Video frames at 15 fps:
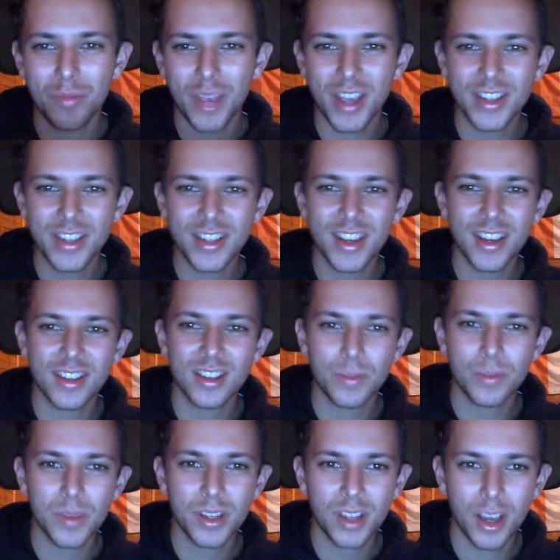educators
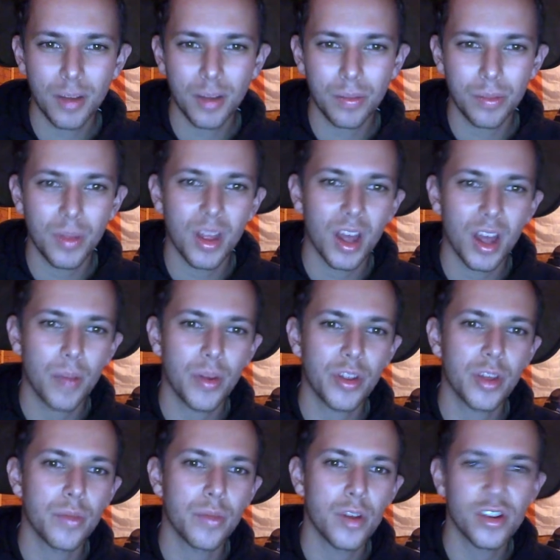speak out about the
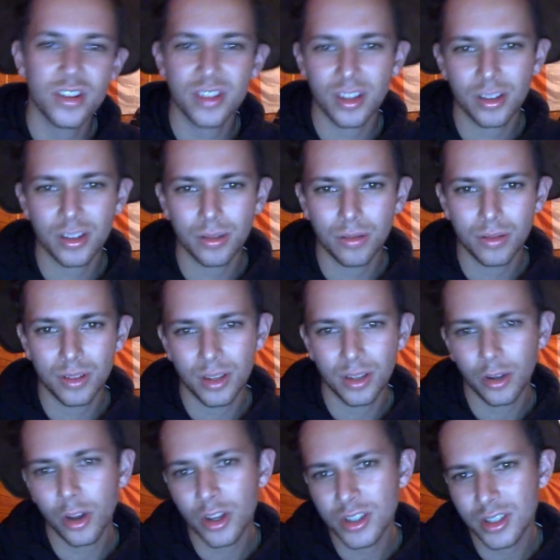emerging
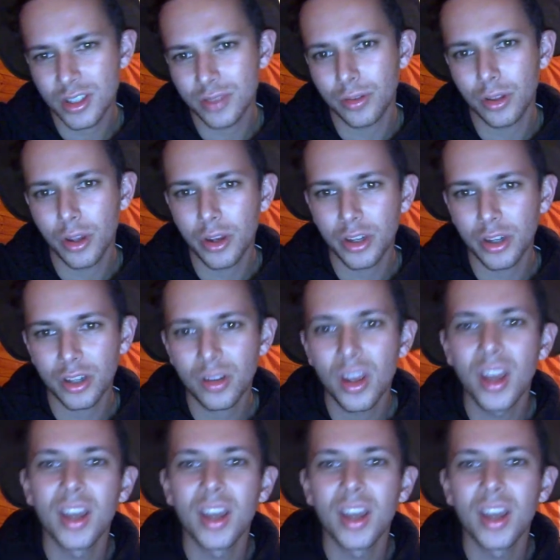technologies for learning,